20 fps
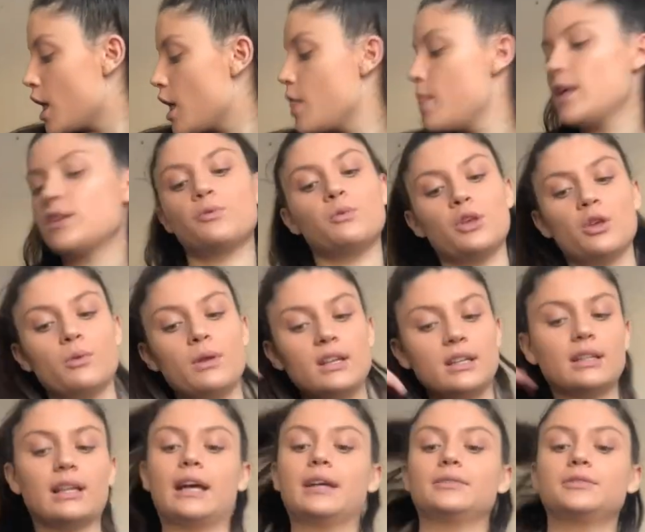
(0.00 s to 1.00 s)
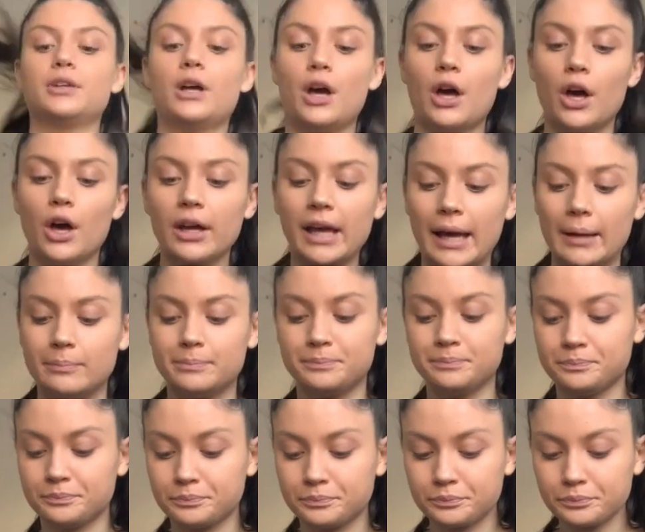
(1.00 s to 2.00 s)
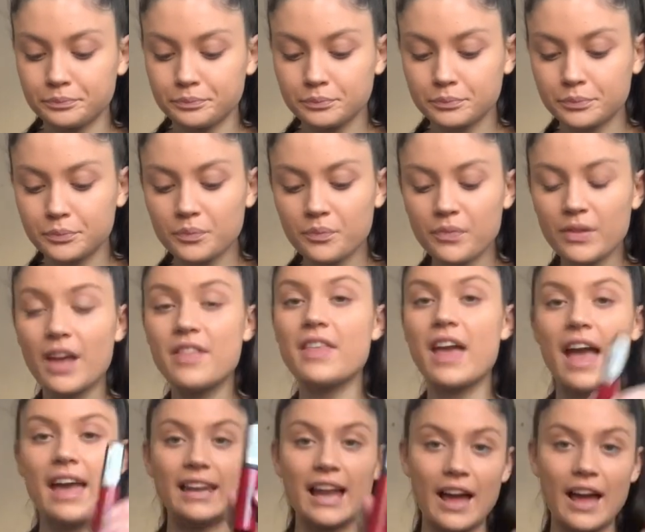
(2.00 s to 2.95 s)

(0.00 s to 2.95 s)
that's what you need in life. Okay. Then